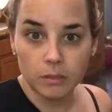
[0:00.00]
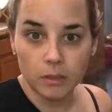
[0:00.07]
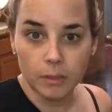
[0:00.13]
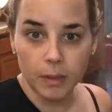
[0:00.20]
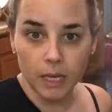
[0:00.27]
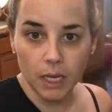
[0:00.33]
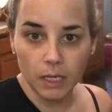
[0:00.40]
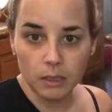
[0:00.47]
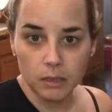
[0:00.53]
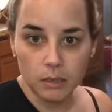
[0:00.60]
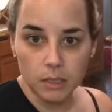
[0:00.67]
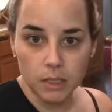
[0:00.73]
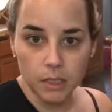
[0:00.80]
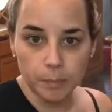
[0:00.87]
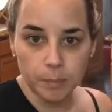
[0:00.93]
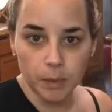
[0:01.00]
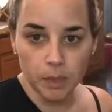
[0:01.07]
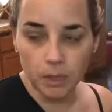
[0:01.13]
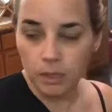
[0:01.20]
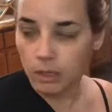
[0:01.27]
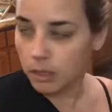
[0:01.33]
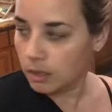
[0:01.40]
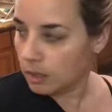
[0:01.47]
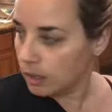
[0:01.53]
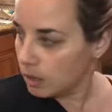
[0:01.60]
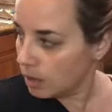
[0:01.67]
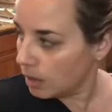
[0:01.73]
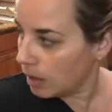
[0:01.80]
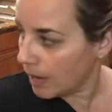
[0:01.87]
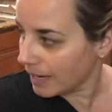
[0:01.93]
my god,
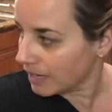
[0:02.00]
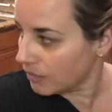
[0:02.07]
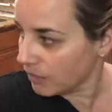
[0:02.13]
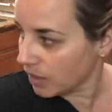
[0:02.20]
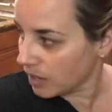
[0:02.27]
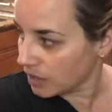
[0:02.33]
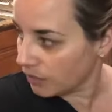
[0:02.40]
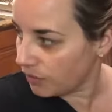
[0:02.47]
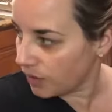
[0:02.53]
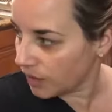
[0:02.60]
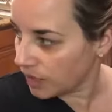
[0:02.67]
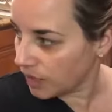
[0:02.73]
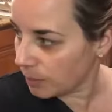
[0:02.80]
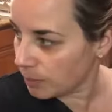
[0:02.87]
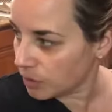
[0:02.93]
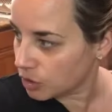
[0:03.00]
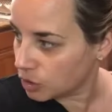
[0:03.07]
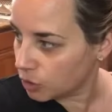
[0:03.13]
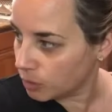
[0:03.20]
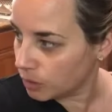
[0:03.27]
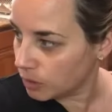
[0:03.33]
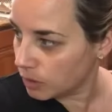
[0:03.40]
I forgot the fucking name of the soup.